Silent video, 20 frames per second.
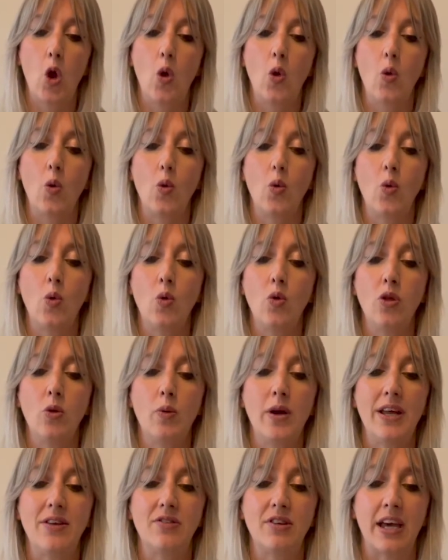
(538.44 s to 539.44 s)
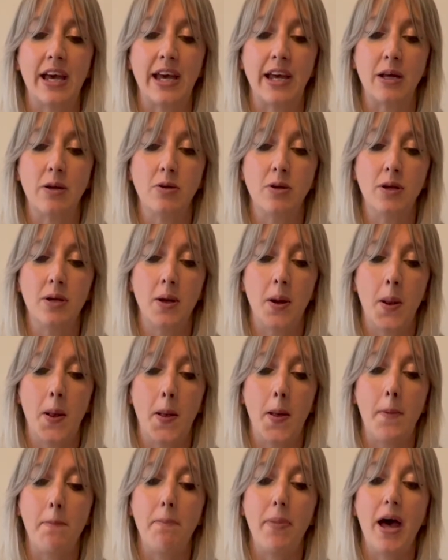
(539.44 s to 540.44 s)
all the way down
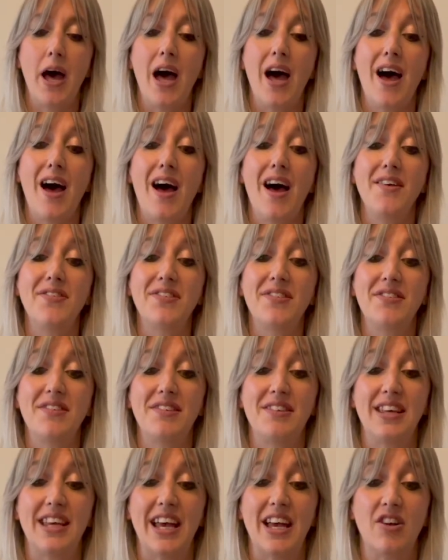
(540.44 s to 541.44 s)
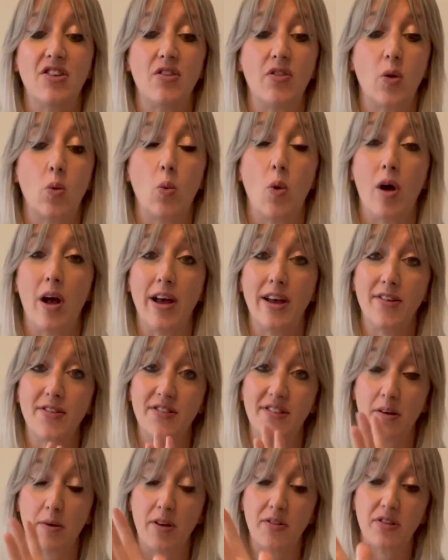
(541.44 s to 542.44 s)
past the end of the wire,
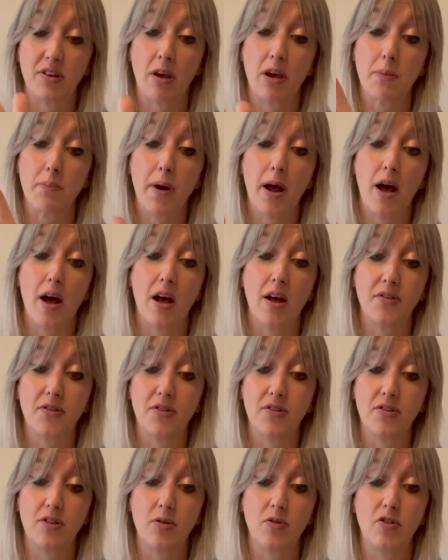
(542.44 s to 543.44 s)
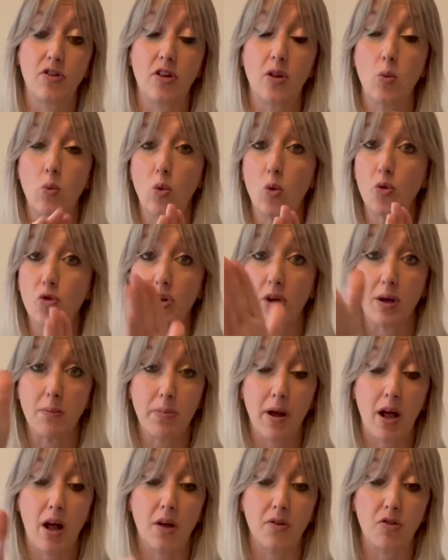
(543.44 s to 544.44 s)
so it's going past, so the wool's going
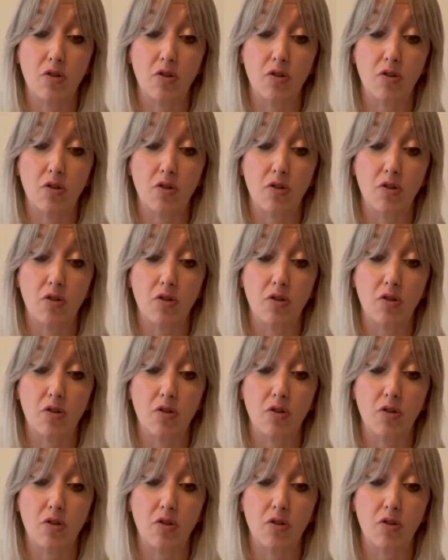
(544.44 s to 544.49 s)
past